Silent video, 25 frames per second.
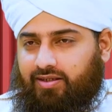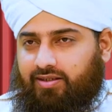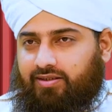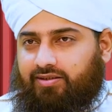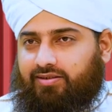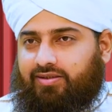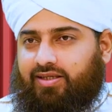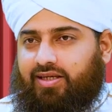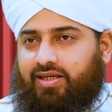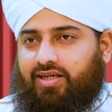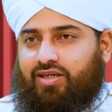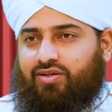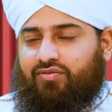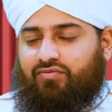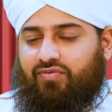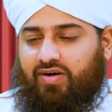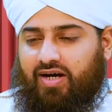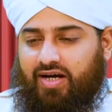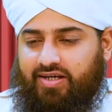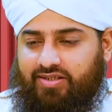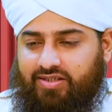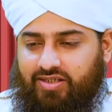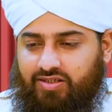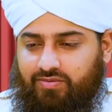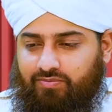they
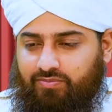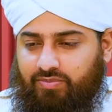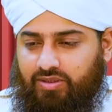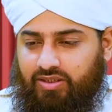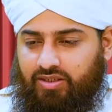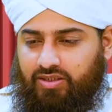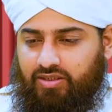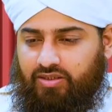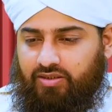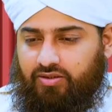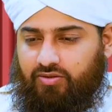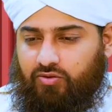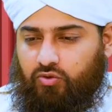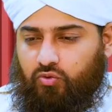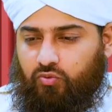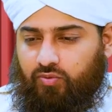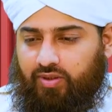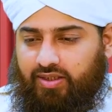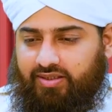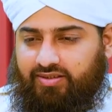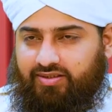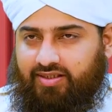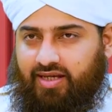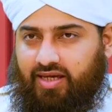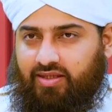invited me to
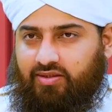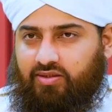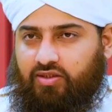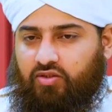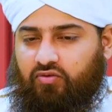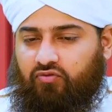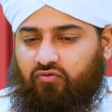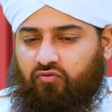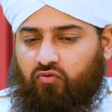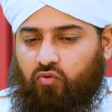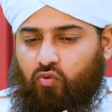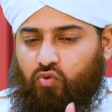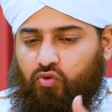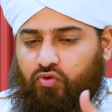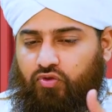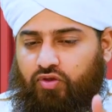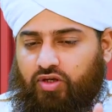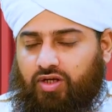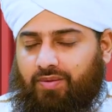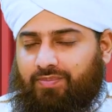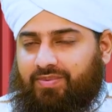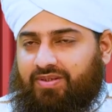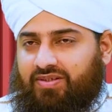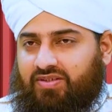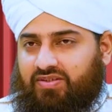attend the
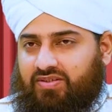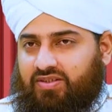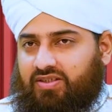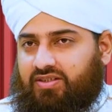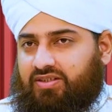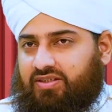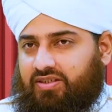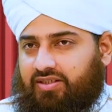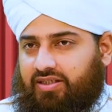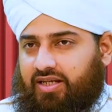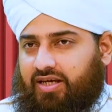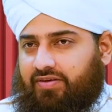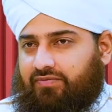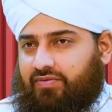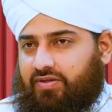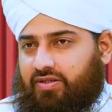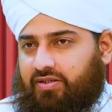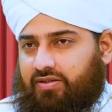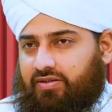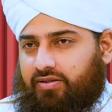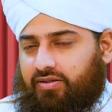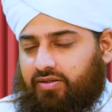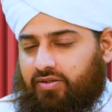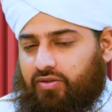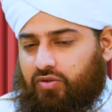forthcoming city-level
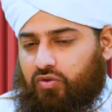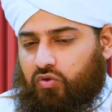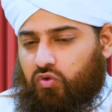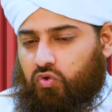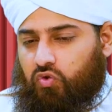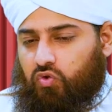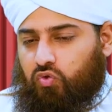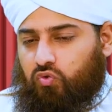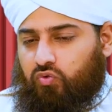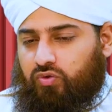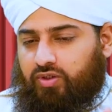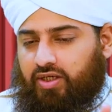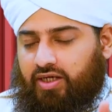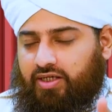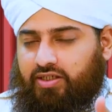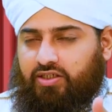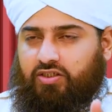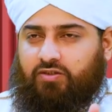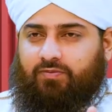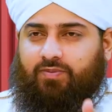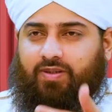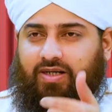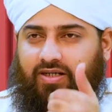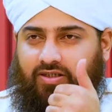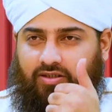
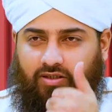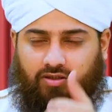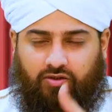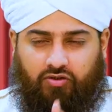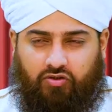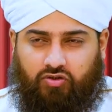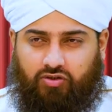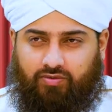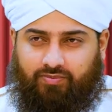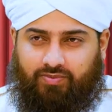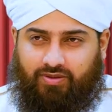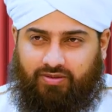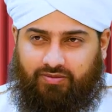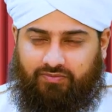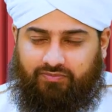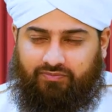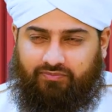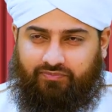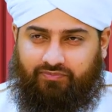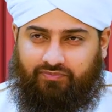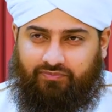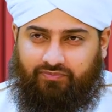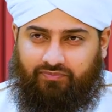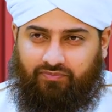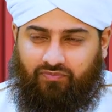Sunnah-inspiring Ijtima.
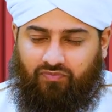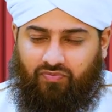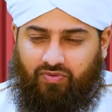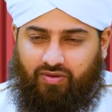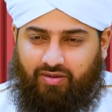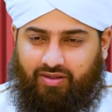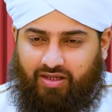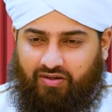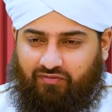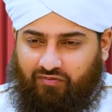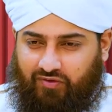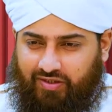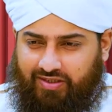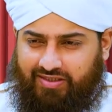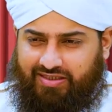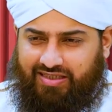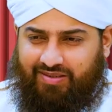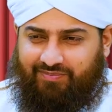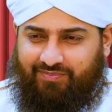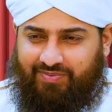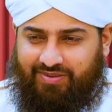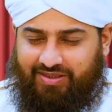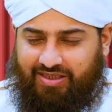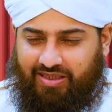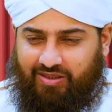Now, for
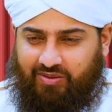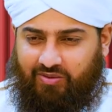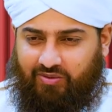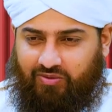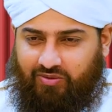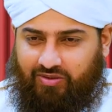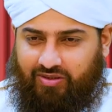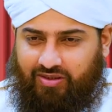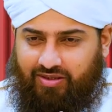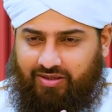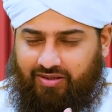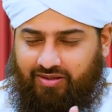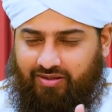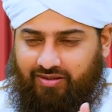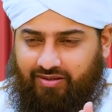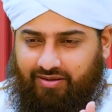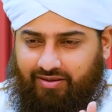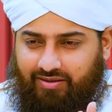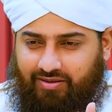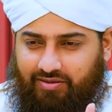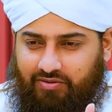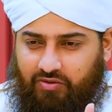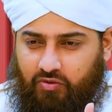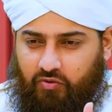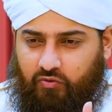example, now look,
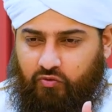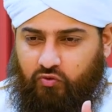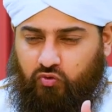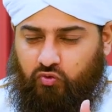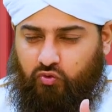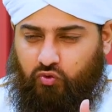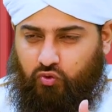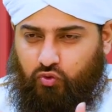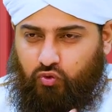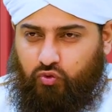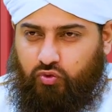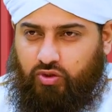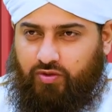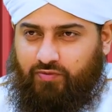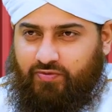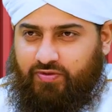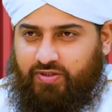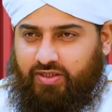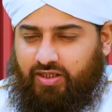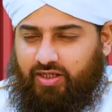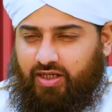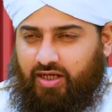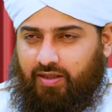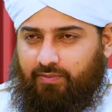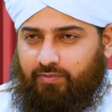if you give
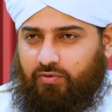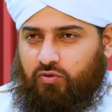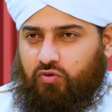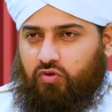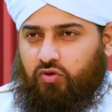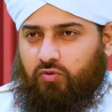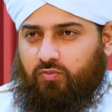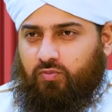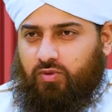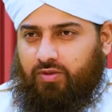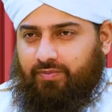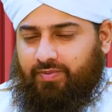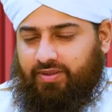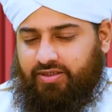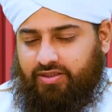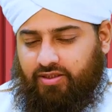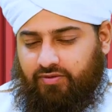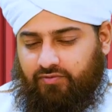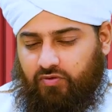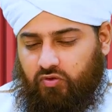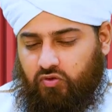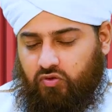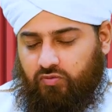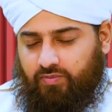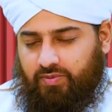salam to someone, my dear
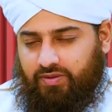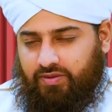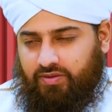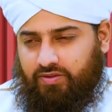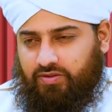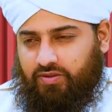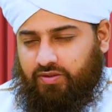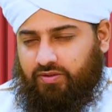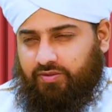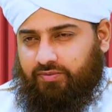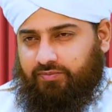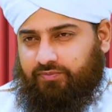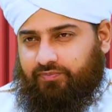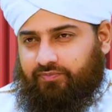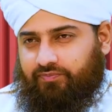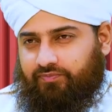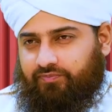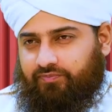viewers of Madani Channel,